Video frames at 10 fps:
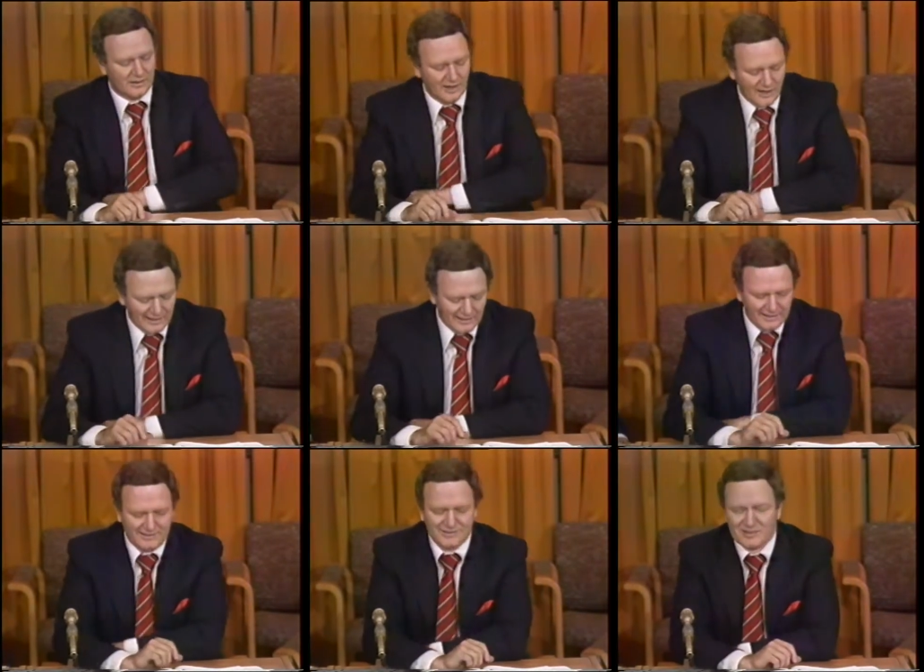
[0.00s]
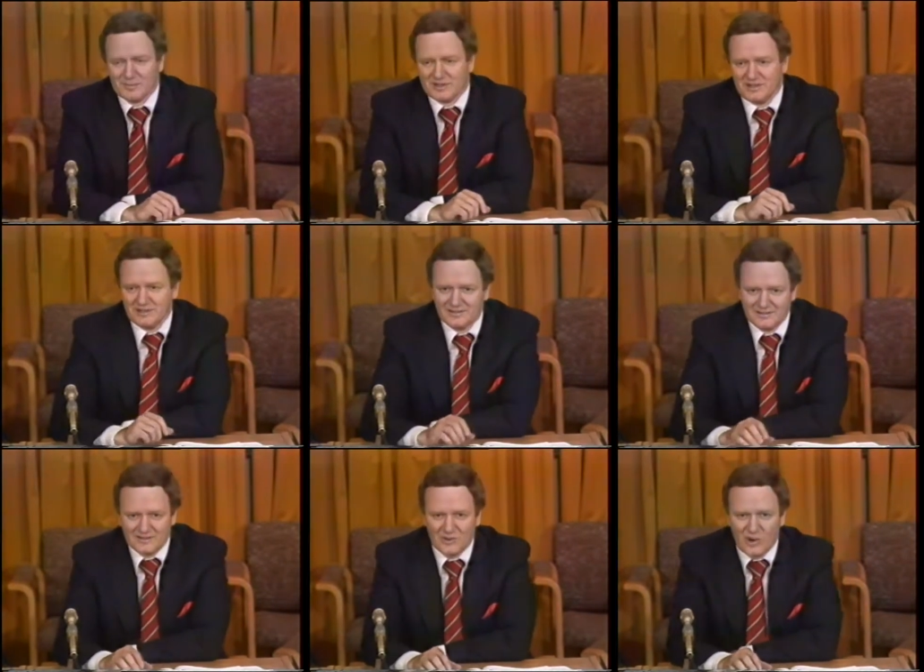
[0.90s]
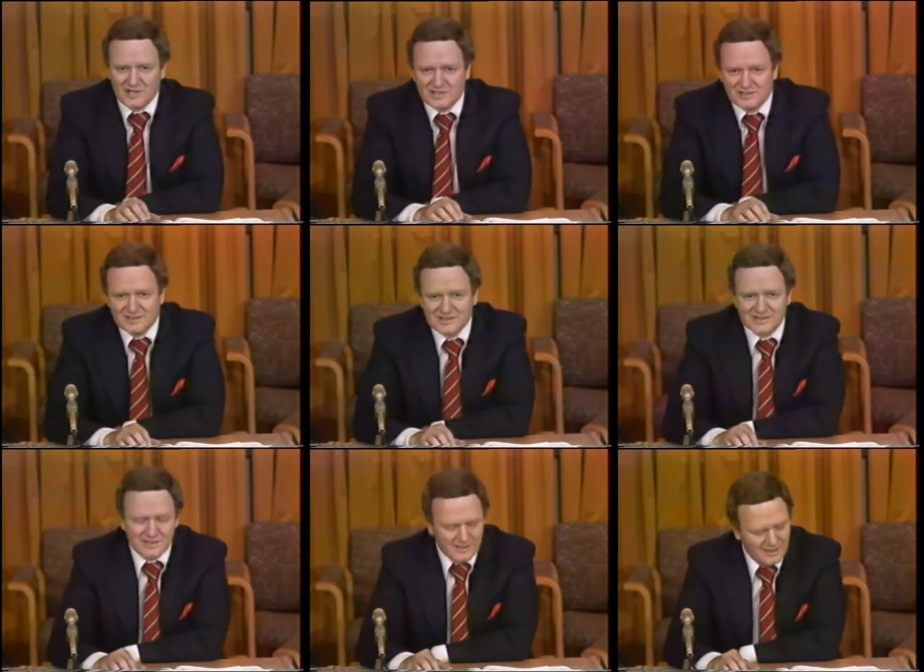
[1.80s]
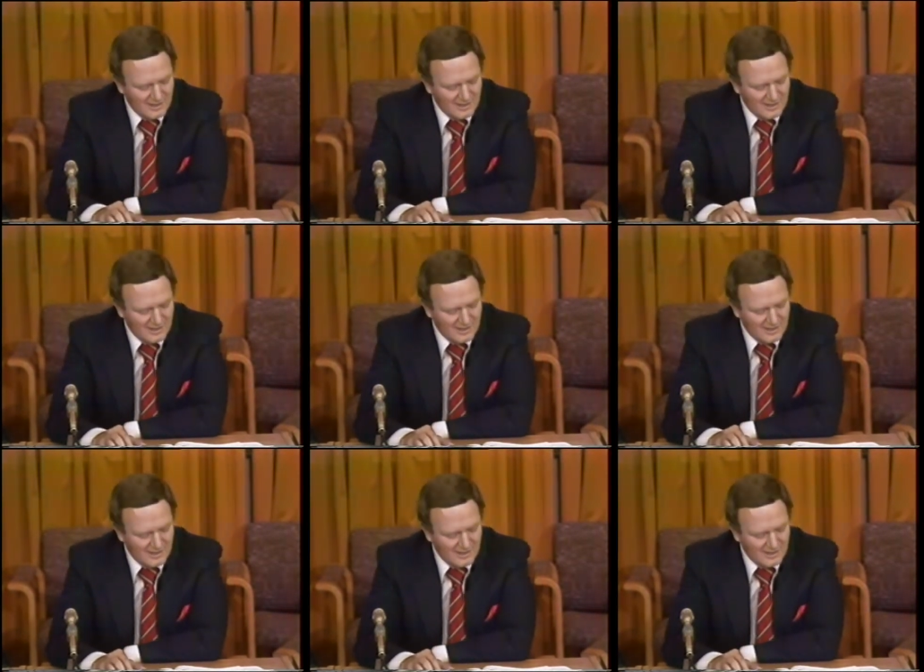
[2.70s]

uh, highlight some of the questions,